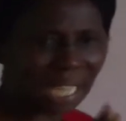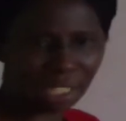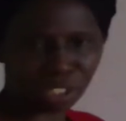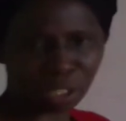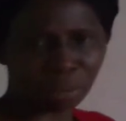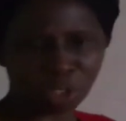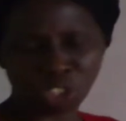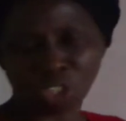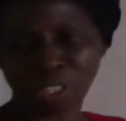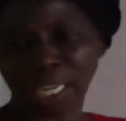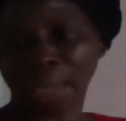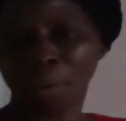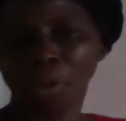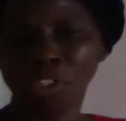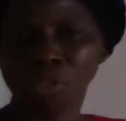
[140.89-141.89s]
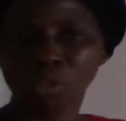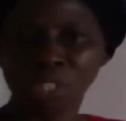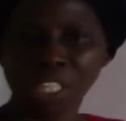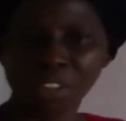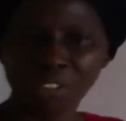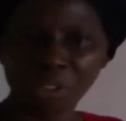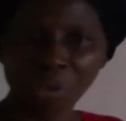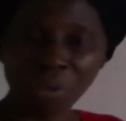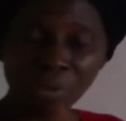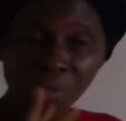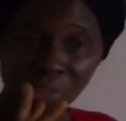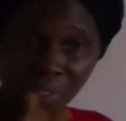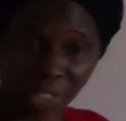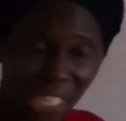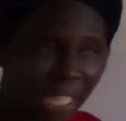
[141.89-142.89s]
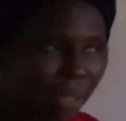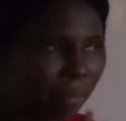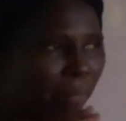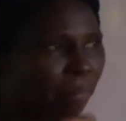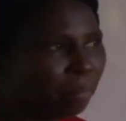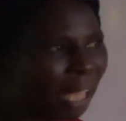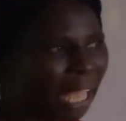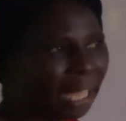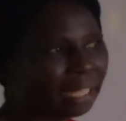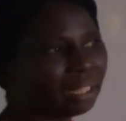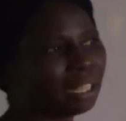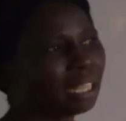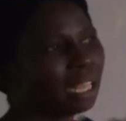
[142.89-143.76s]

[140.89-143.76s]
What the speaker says: assumption I want to give you three main